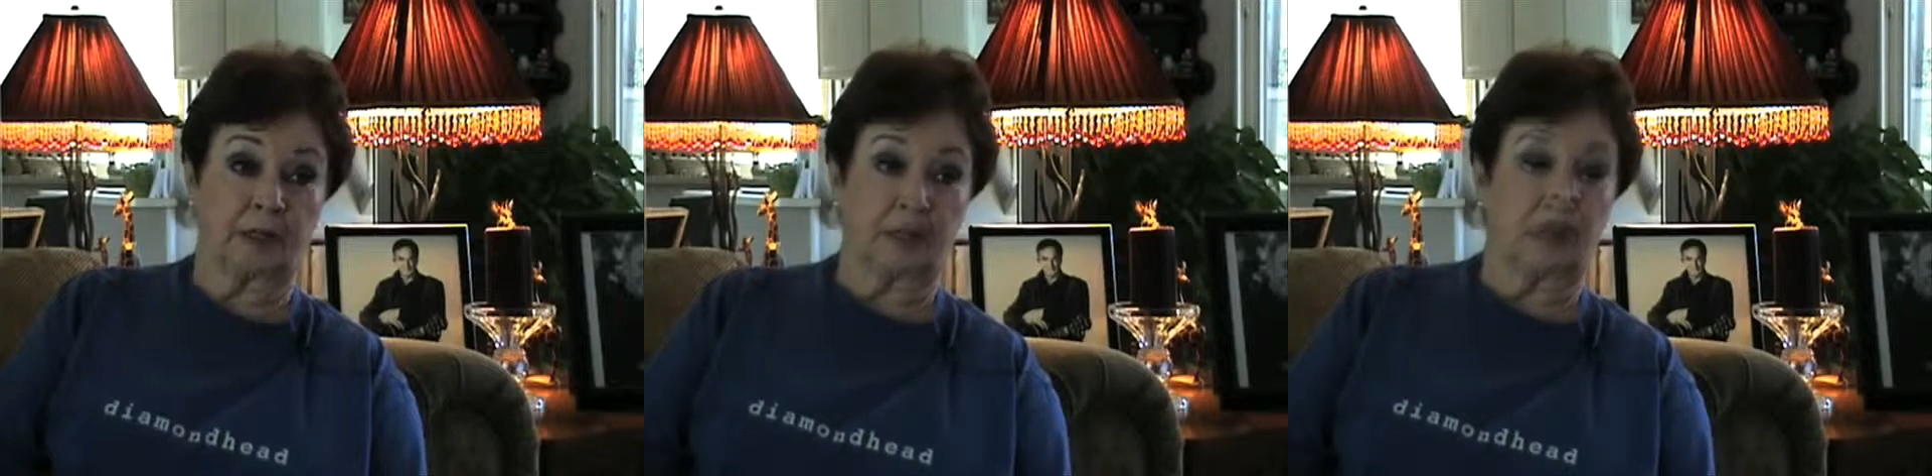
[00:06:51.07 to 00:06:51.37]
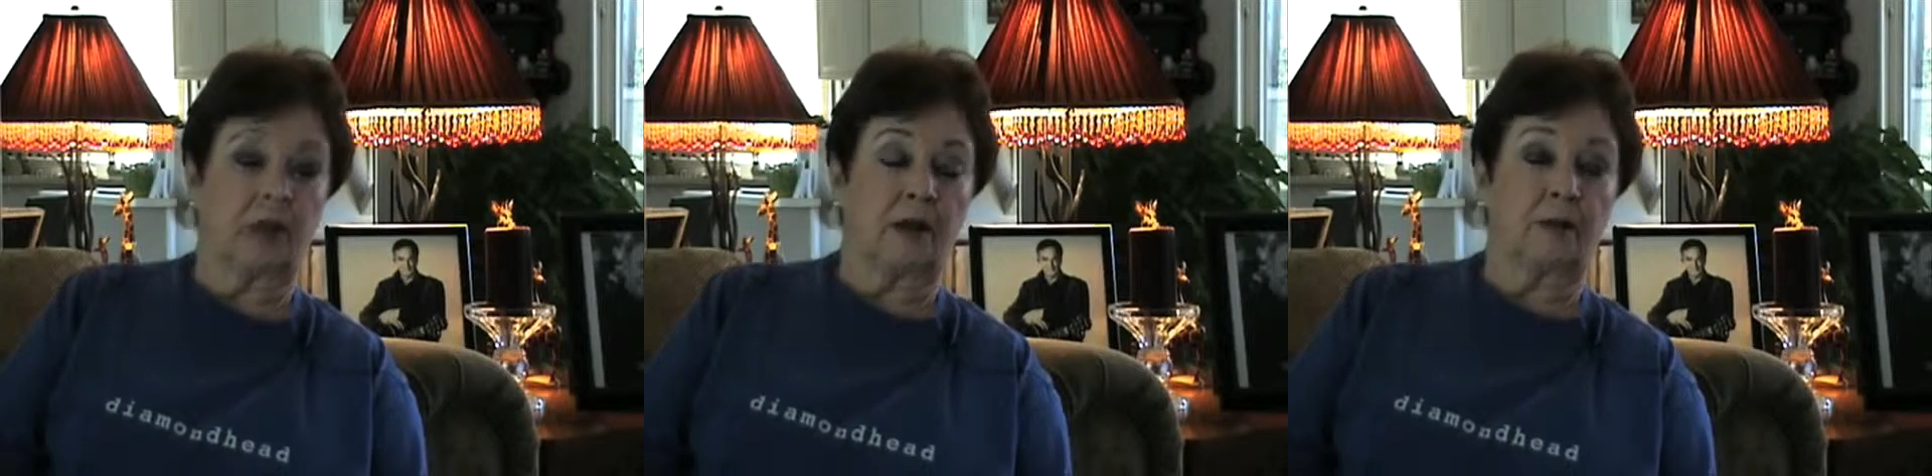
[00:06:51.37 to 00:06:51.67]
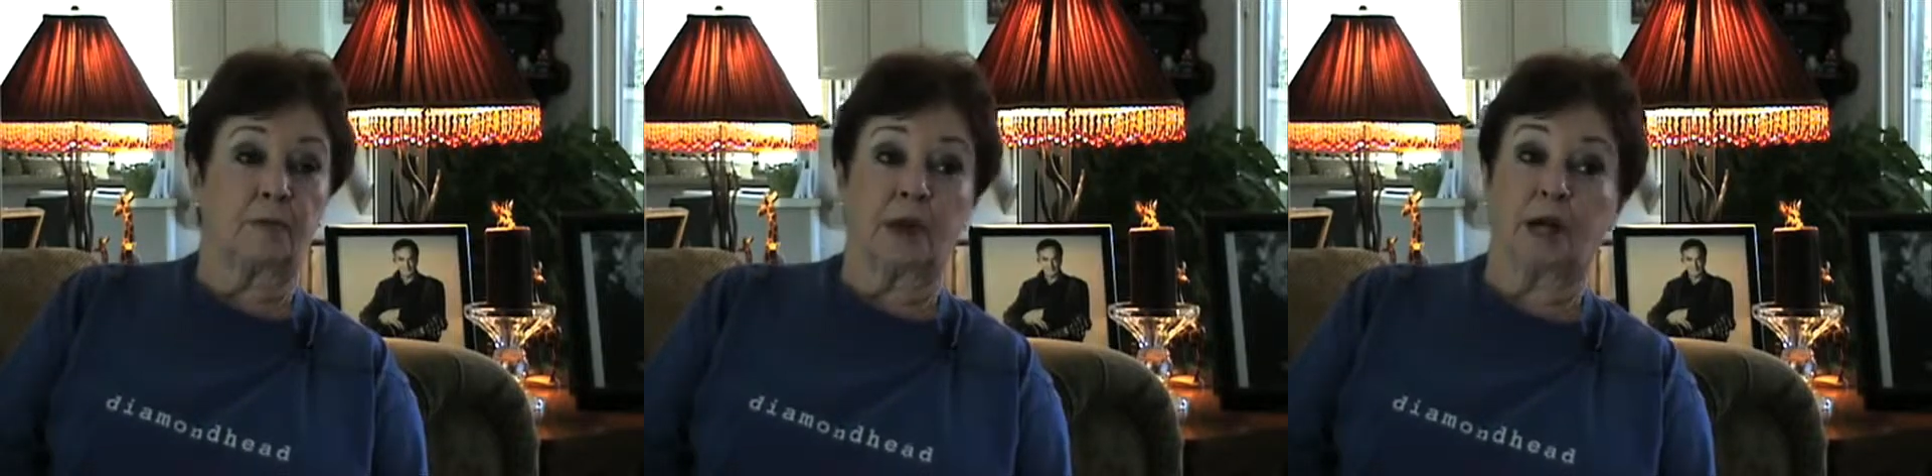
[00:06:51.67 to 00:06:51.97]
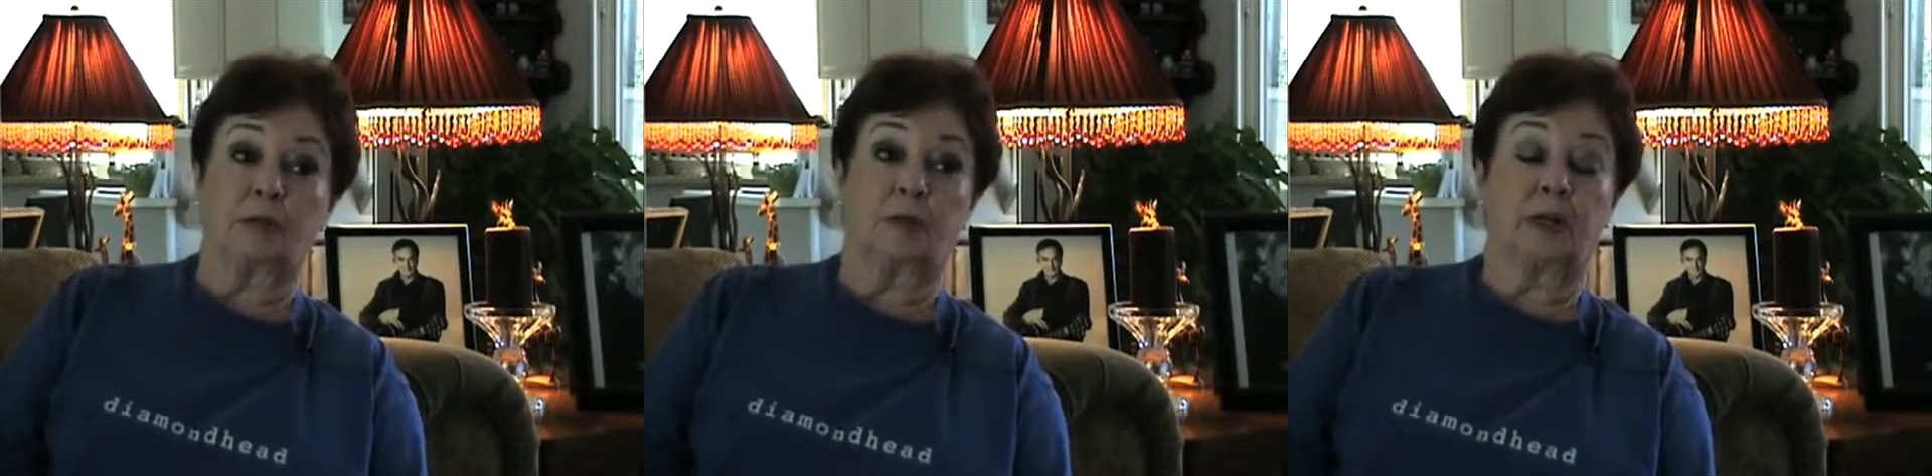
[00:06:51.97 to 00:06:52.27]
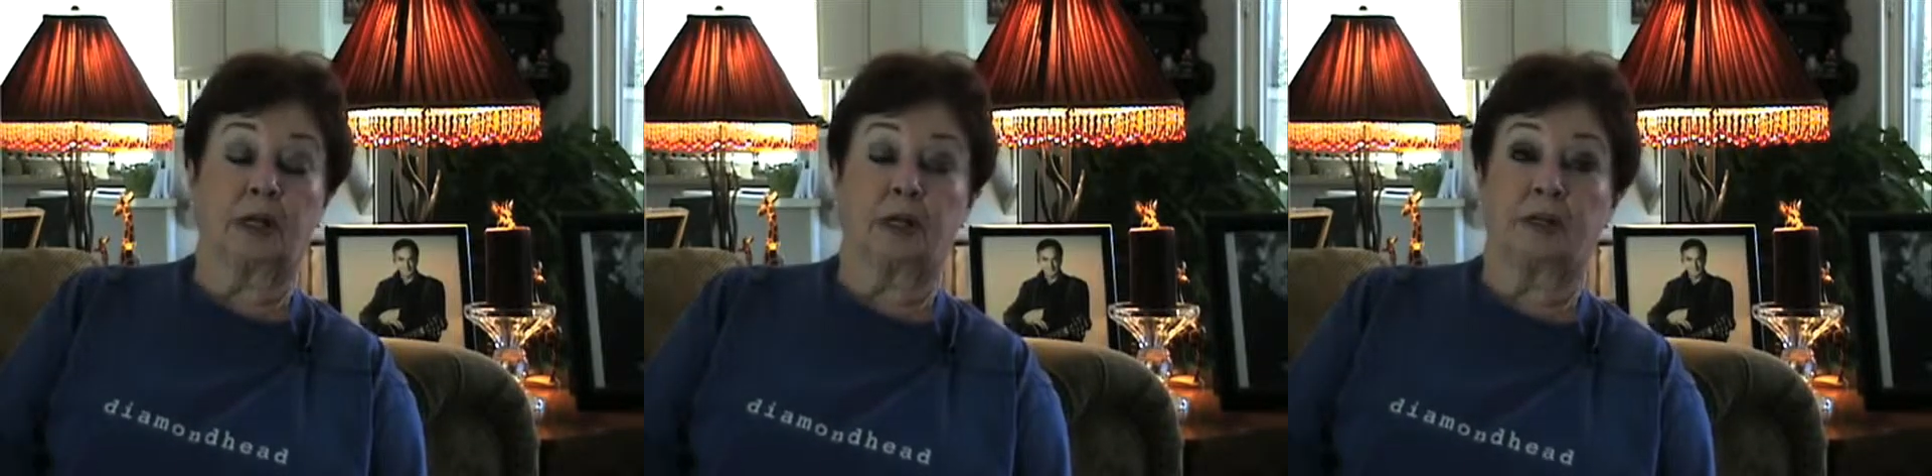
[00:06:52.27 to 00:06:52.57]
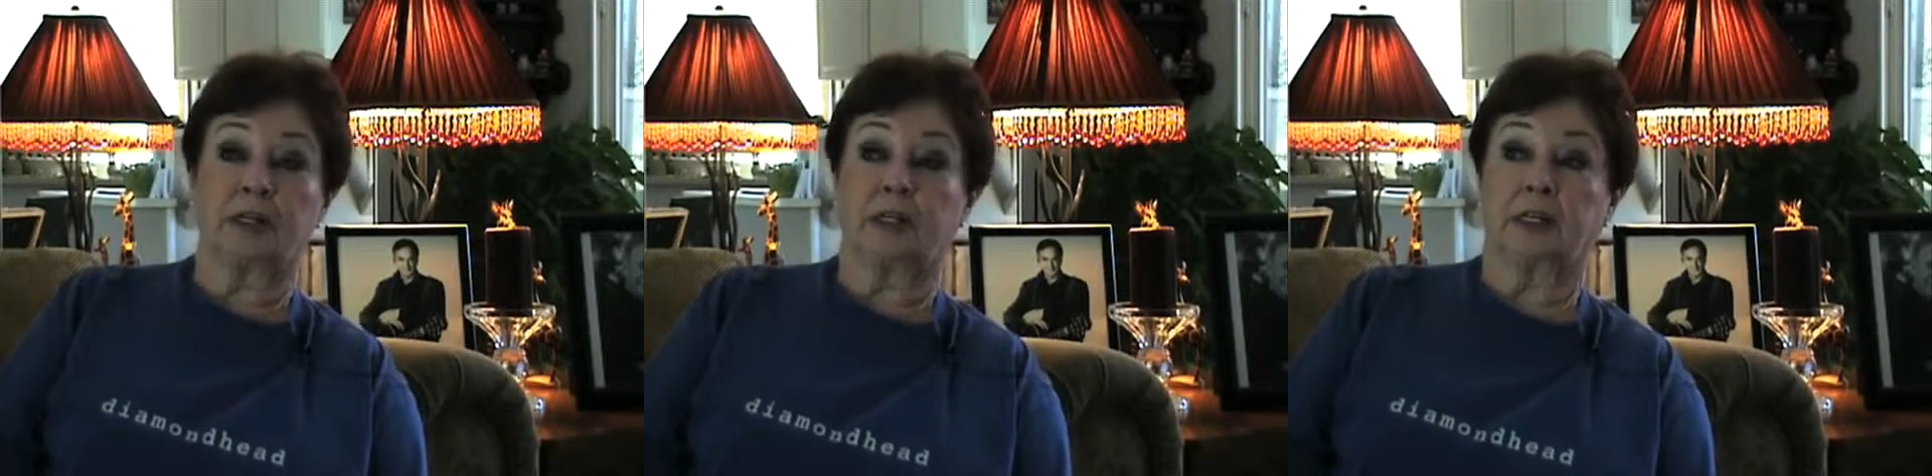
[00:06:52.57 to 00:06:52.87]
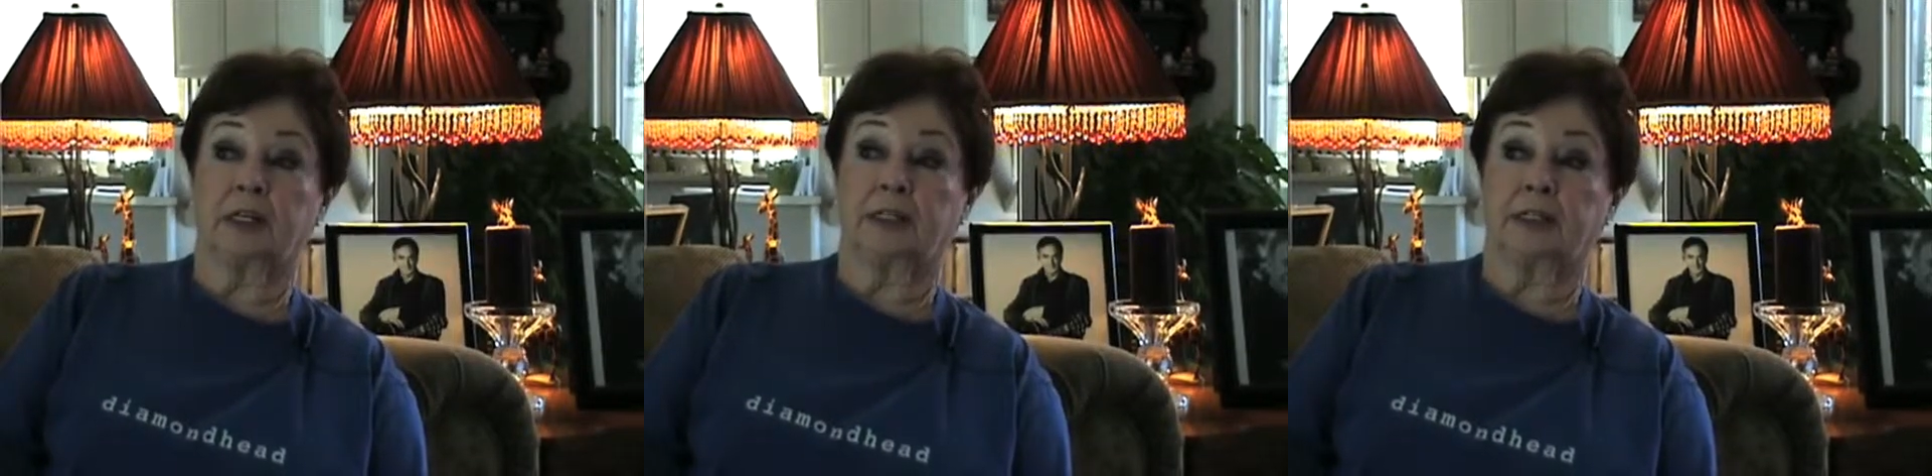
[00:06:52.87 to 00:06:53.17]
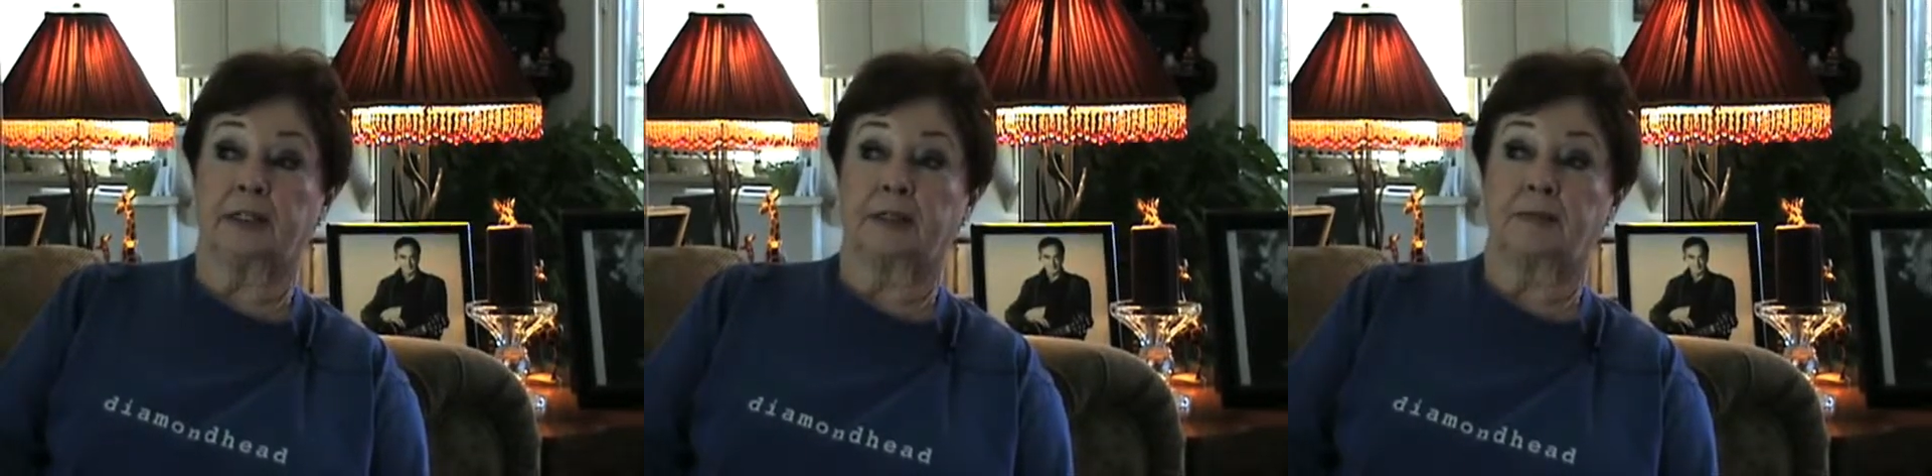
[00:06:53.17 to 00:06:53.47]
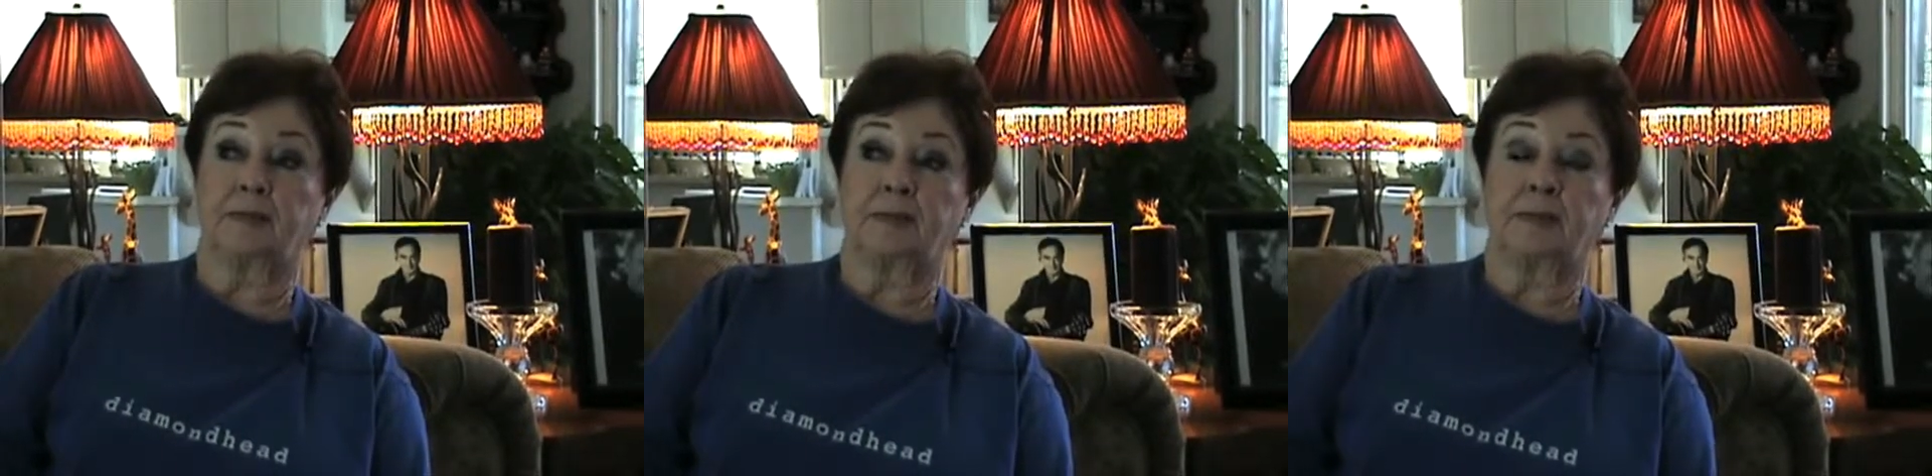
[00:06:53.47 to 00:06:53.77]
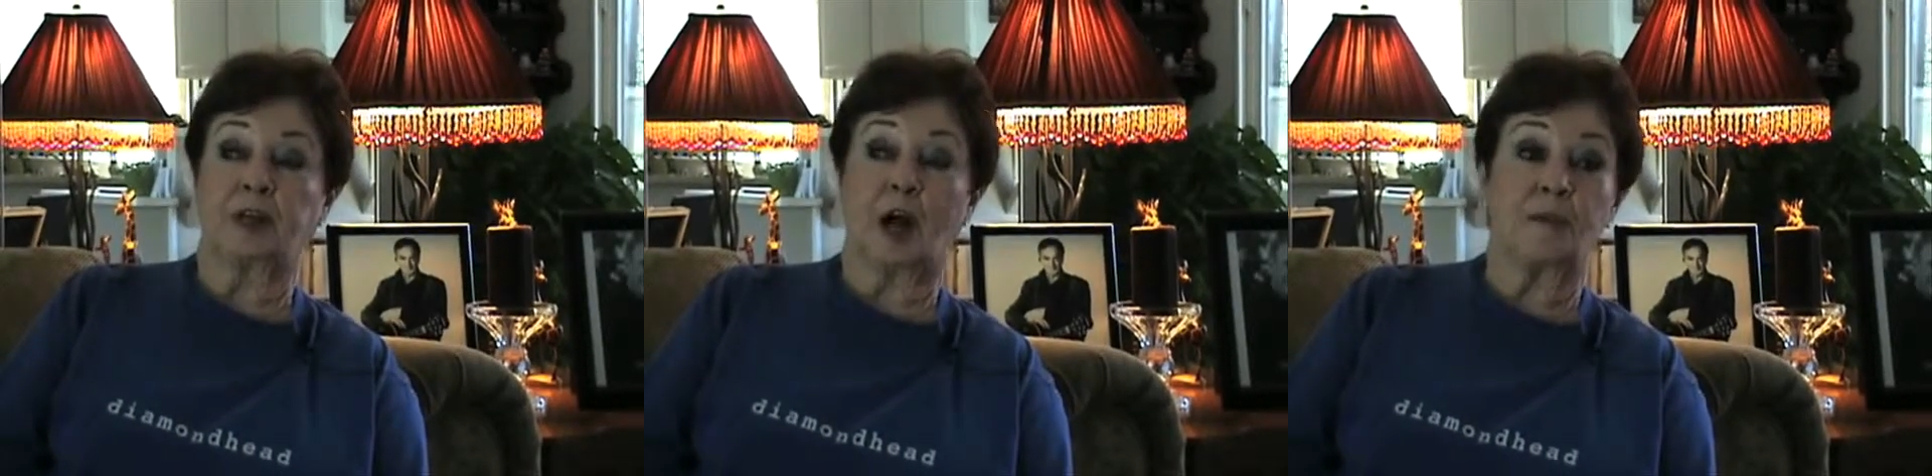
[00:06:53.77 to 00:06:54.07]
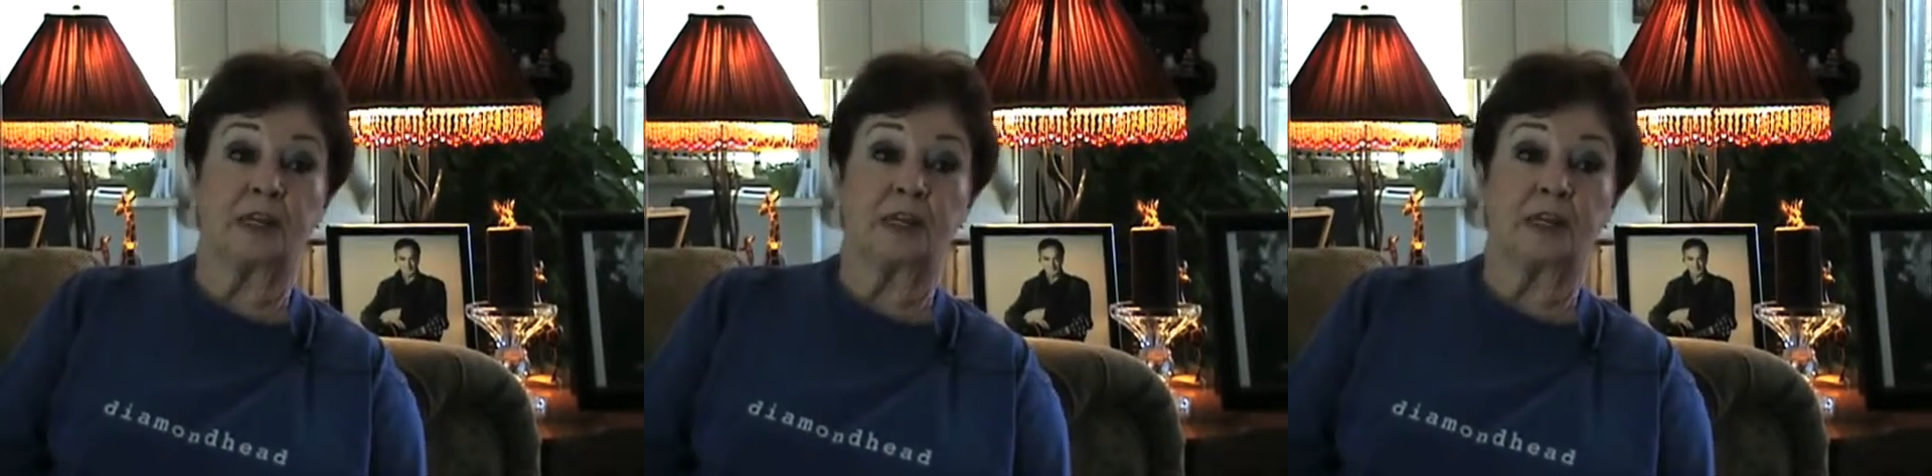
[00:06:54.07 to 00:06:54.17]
And the piano player, uh, Tom